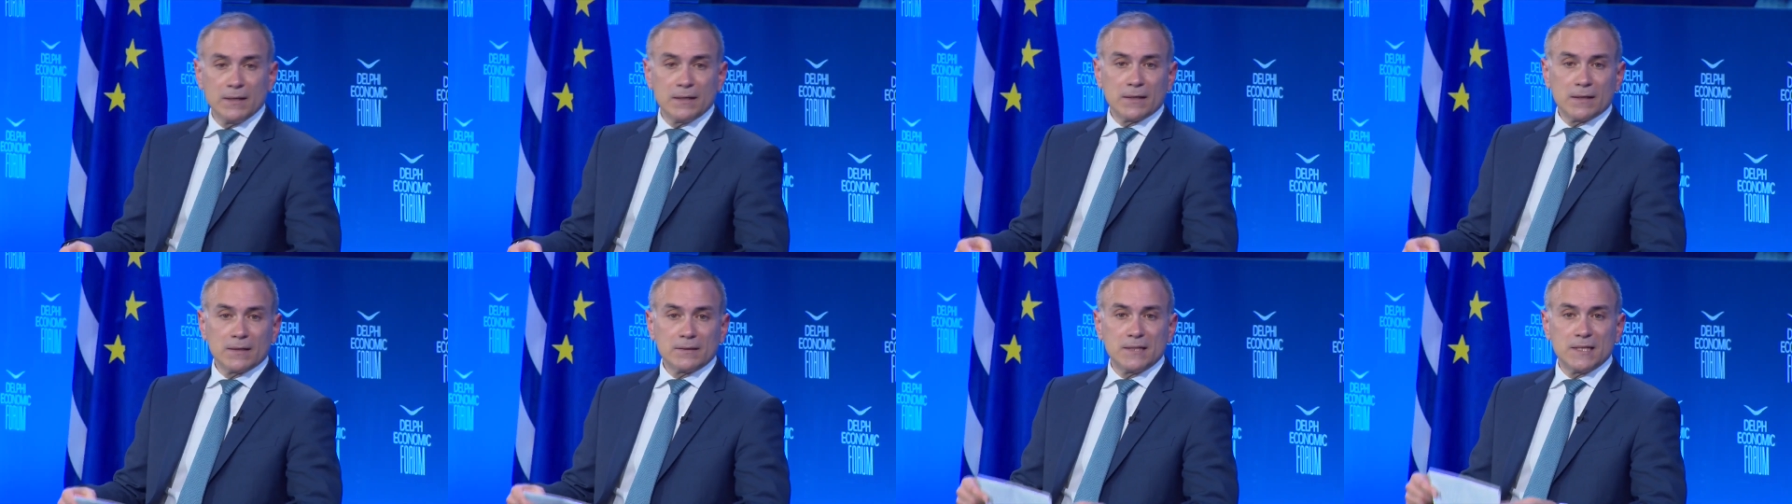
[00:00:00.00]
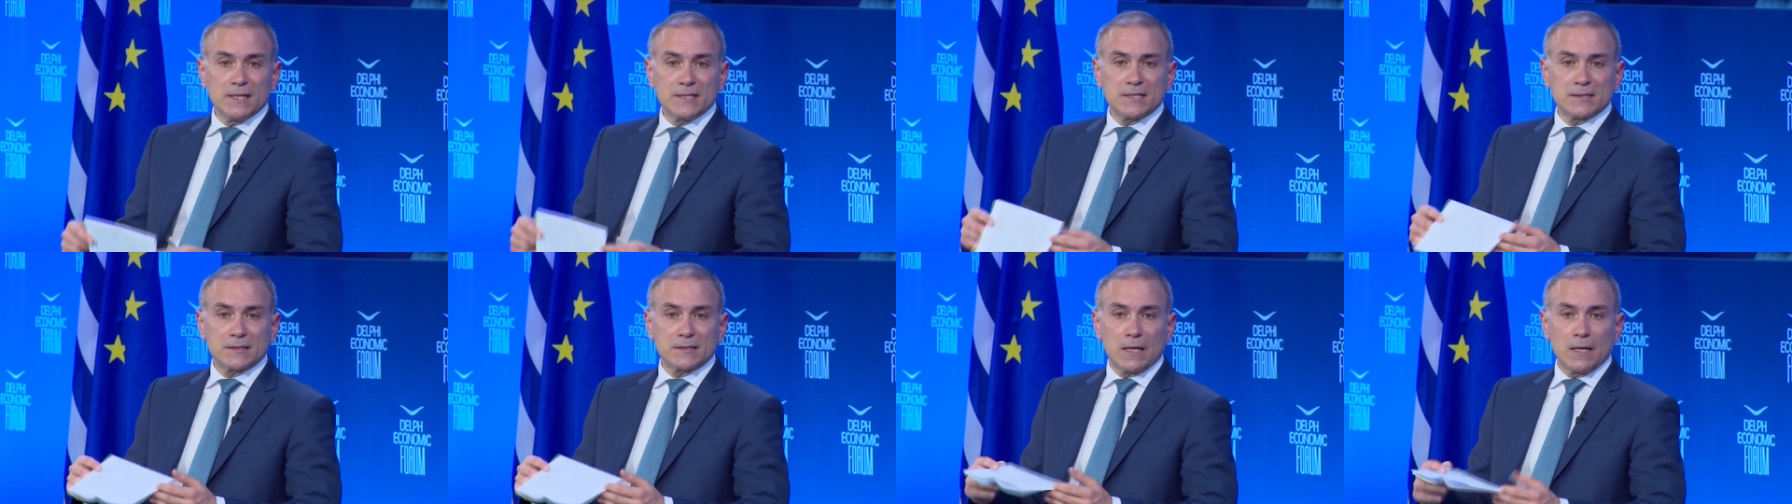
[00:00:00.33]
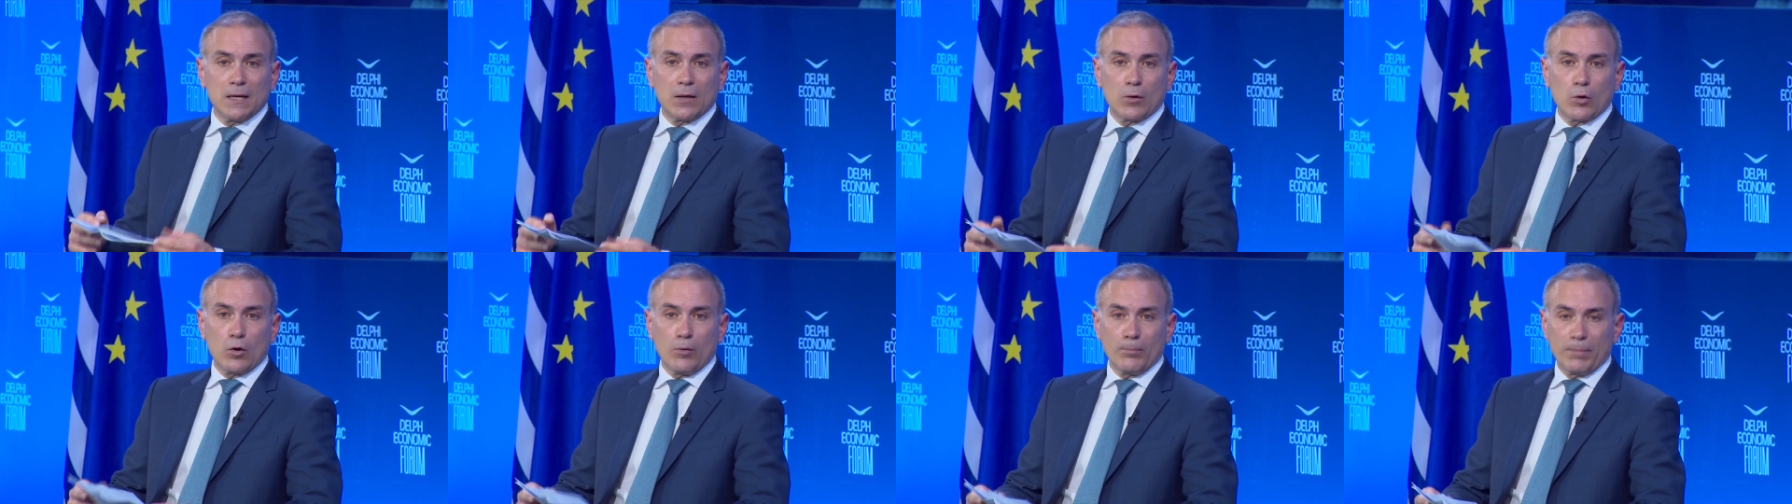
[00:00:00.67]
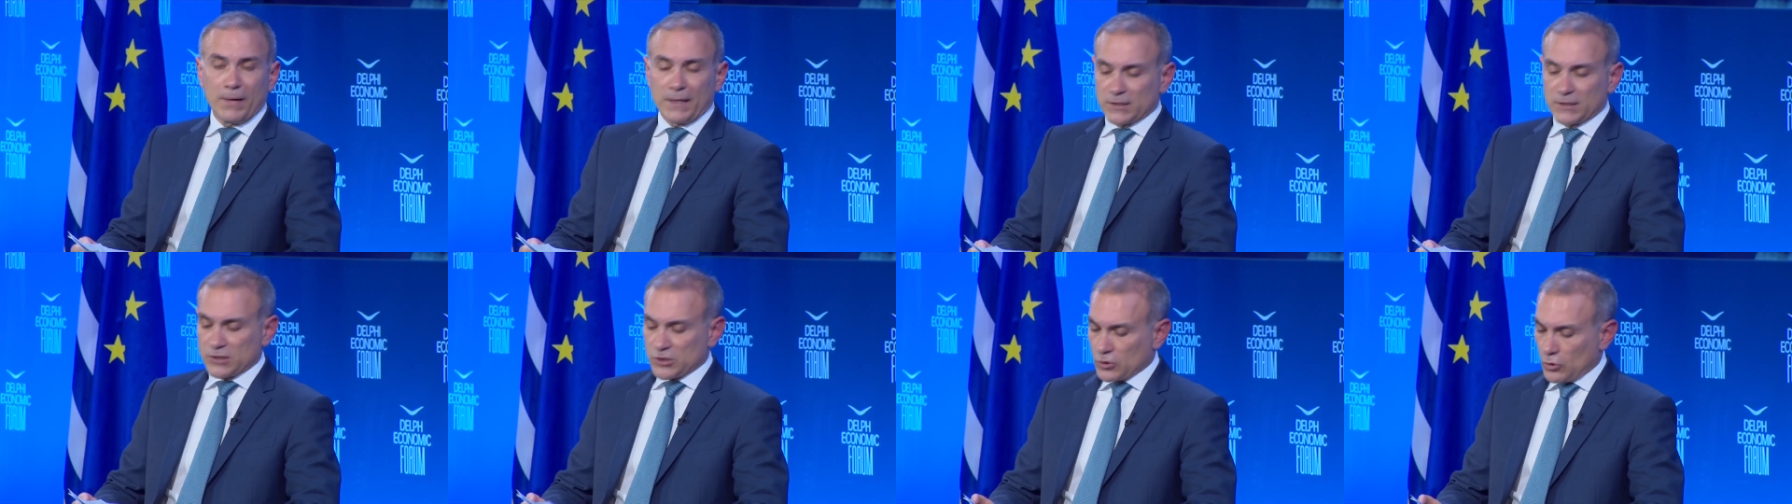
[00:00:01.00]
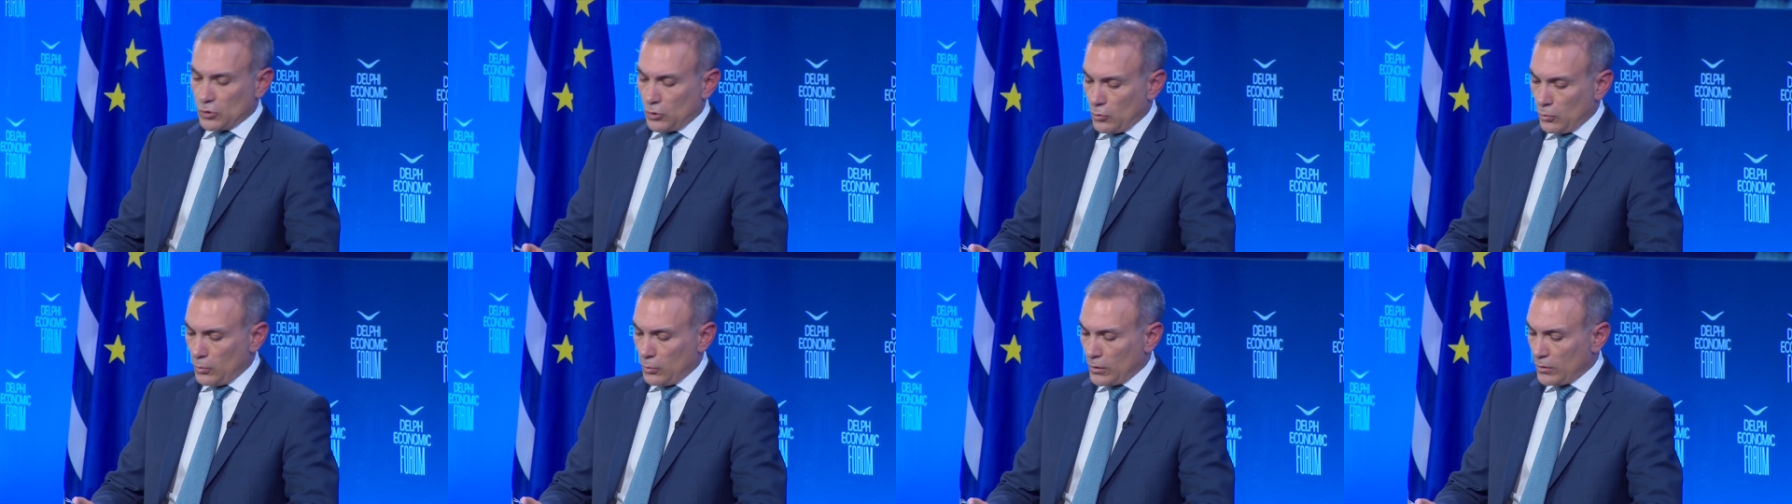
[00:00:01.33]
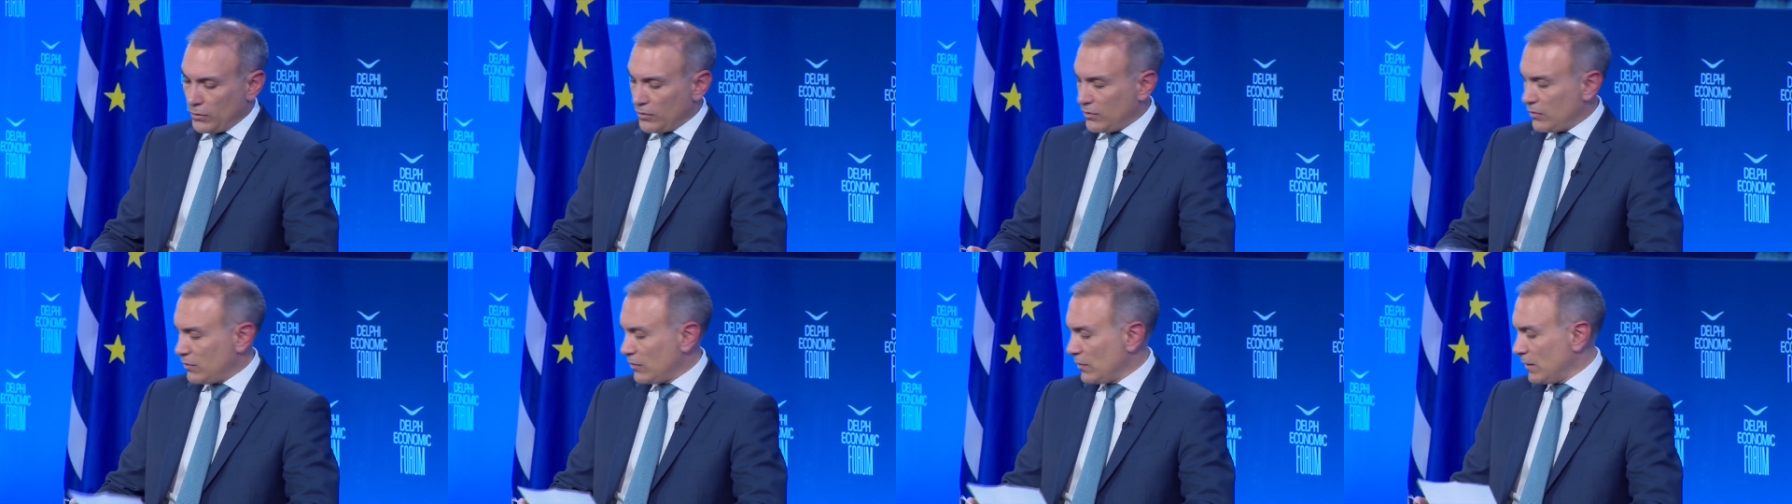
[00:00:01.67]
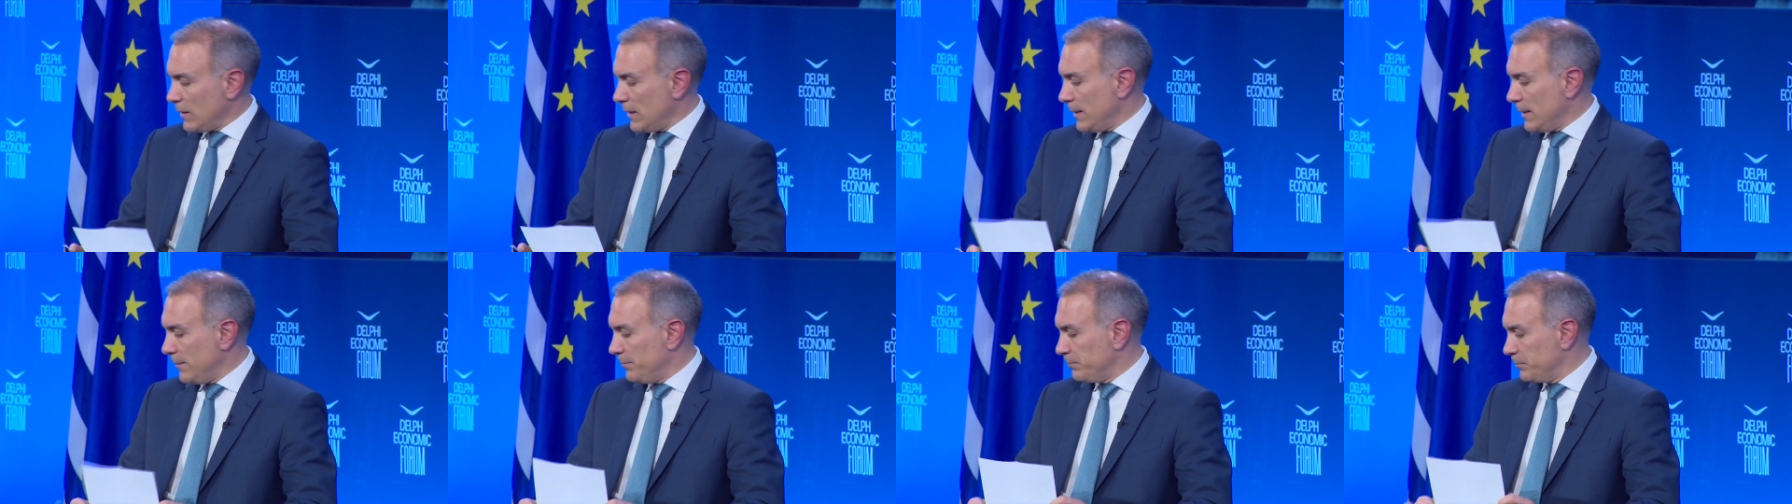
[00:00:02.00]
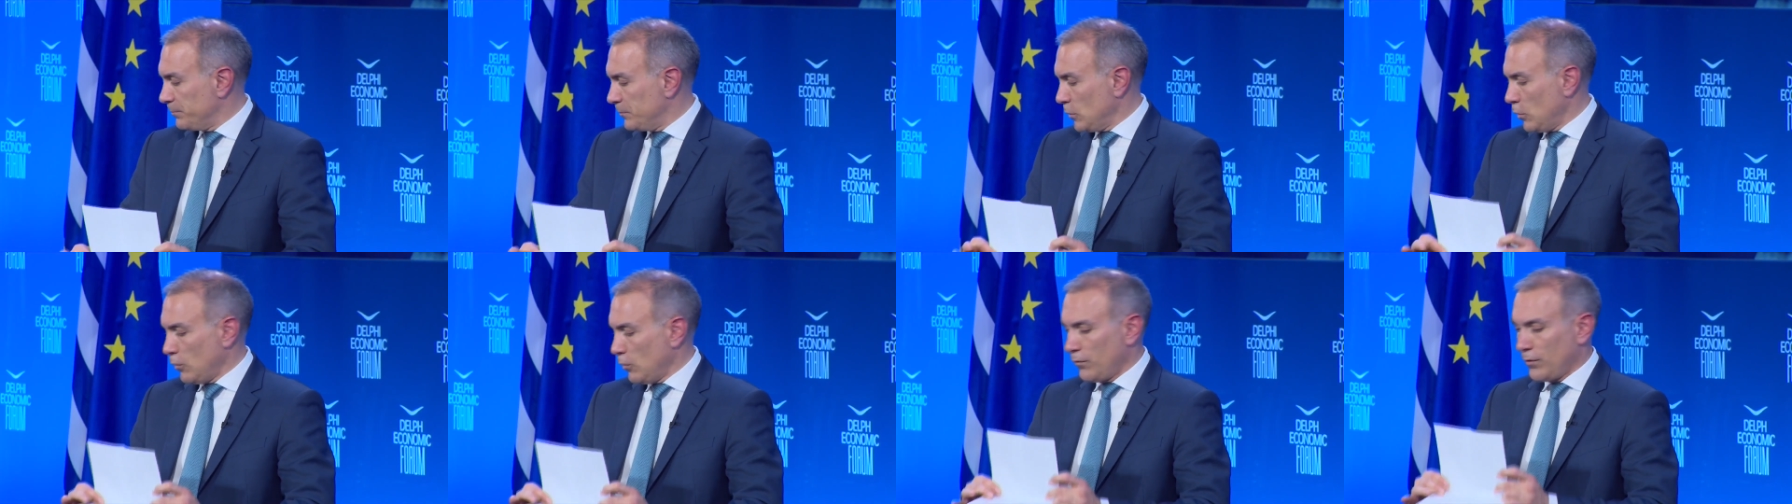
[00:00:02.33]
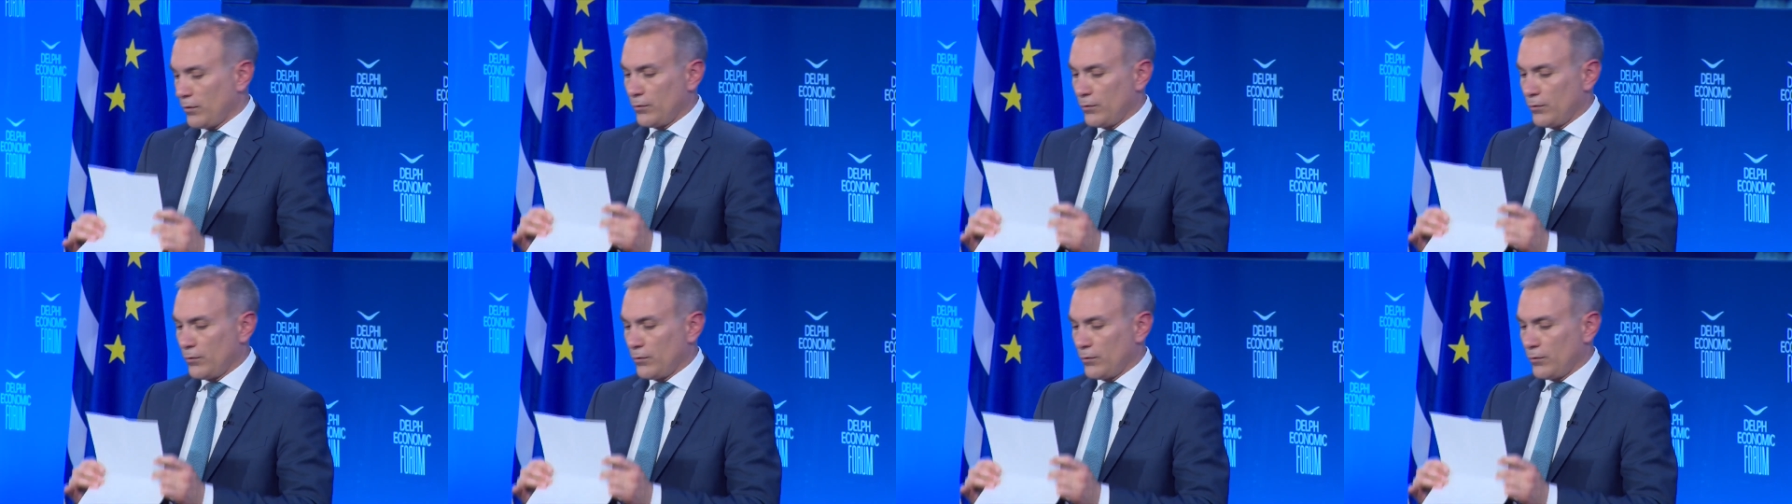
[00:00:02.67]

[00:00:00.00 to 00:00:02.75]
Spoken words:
digital compact. So with no